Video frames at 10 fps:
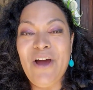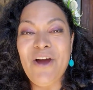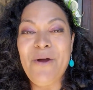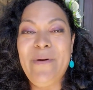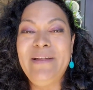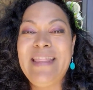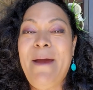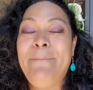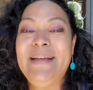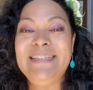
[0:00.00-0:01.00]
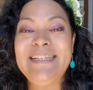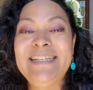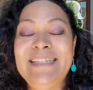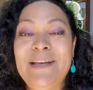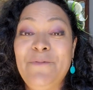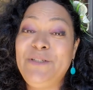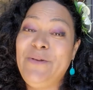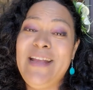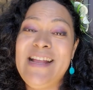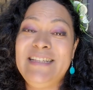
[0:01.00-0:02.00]
talk about that business, and we're
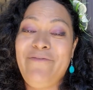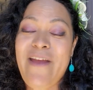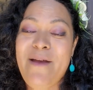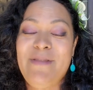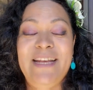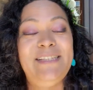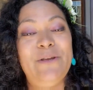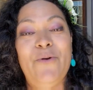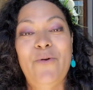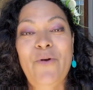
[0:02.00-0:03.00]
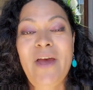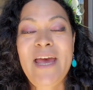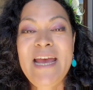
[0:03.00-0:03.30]
doing it as a family, so,